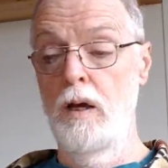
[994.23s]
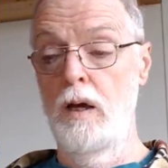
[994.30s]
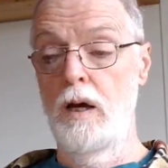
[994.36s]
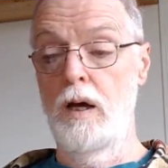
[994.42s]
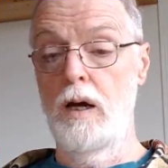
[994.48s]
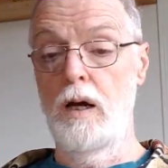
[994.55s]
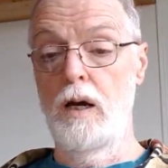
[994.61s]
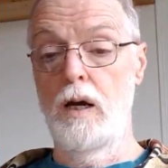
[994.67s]

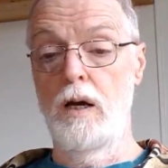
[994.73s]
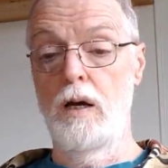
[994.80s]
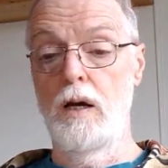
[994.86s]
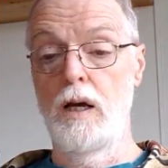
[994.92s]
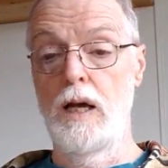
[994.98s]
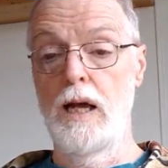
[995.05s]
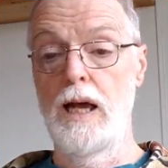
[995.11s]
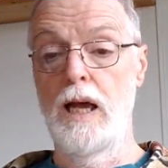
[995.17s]

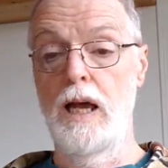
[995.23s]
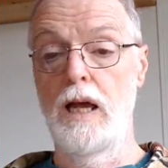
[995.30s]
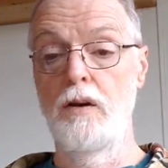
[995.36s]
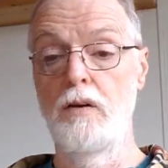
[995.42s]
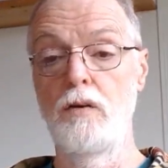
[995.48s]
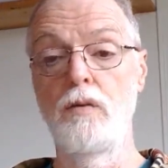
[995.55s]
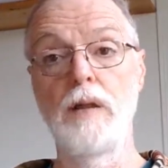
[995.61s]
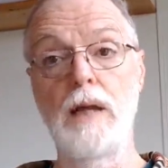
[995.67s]

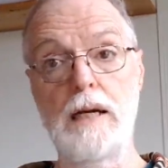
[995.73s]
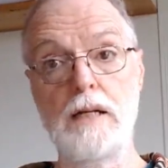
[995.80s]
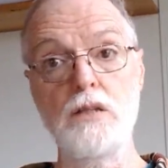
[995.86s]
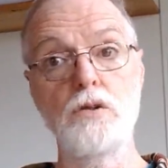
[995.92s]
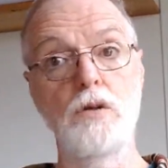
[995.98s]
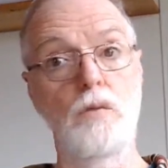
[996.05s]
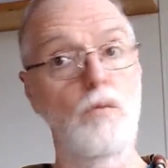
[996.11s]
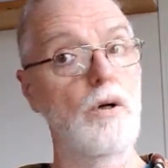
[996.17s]
And
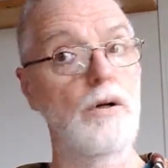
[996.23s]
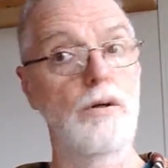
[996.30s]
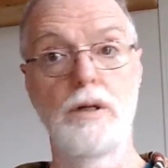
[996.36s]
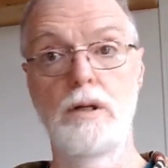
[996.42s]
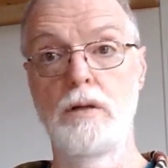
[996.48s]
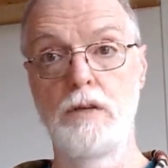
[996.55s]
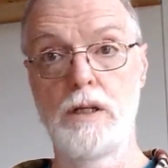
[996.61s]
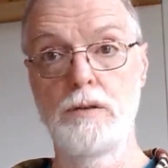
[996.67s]
that's a
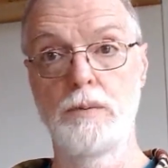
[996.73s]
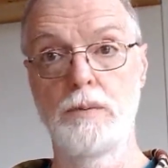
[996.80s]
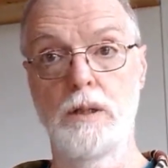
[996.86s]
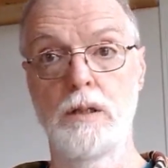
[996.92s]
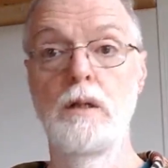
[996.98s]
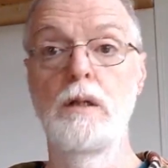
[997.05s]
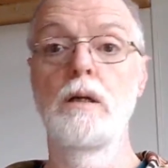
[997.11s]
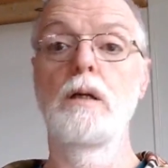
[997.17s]
worthy
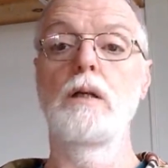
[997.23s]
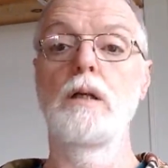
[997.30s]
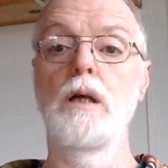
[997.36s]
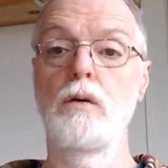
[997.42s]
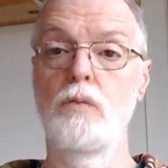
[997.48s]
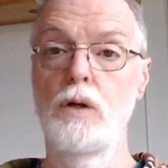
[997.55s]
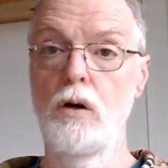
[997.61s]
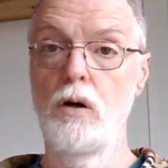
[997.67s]
investment
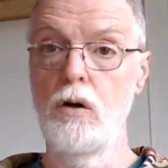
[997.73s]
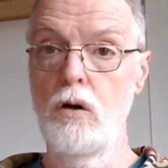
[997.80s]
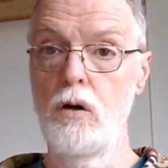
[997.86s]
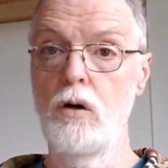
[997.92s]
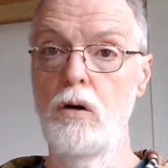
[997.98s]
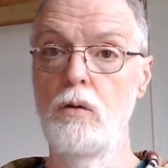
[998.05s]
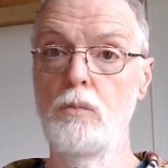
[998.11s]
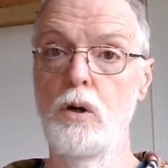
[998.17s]
that we
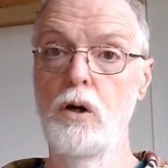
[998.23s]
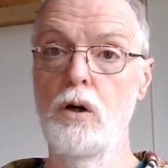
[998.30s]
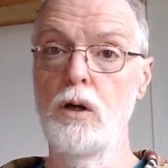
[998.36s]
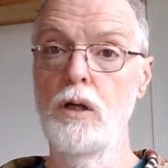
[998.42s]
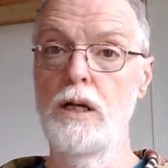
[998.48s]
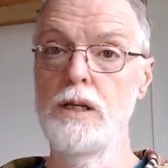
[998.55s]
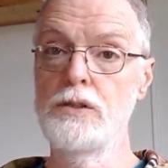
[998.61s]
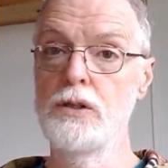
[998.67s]
all more
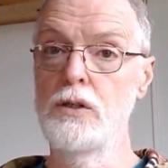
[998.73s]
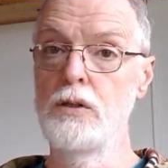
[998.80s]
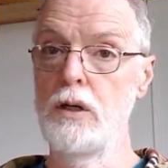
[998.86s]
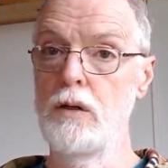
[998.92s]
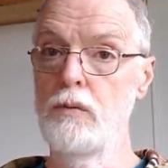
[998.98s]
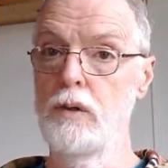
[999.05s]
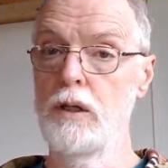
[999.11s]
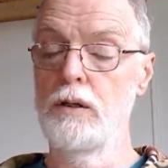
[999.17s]
or less
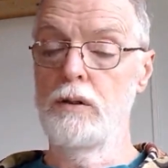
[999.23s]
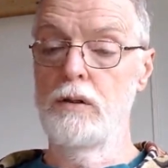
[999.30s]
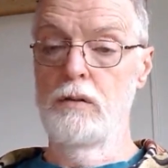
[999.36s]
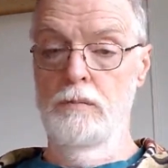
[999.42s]
agree with.